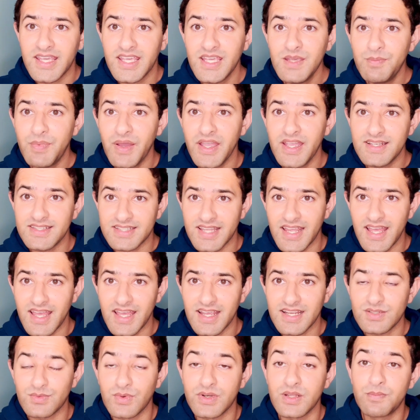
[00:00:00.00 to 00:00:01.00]
He paid
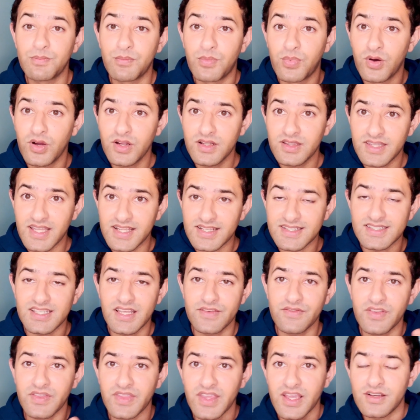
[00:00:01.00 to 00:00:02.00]
tax when he put that
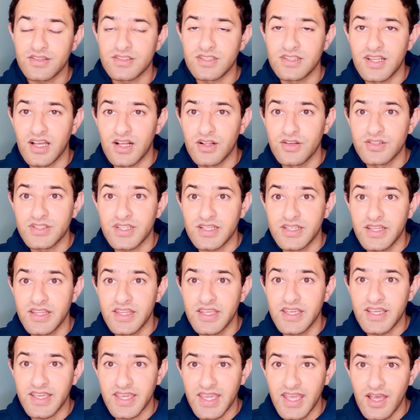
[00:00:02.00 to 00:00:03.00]
$7,000 into
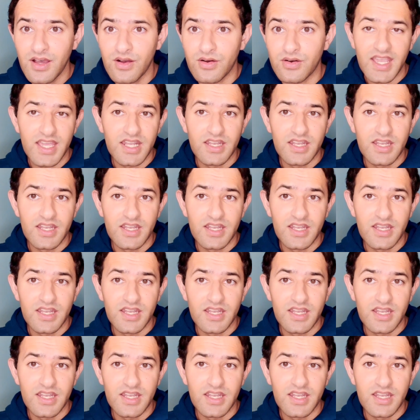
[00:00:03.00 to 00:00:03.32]
the account,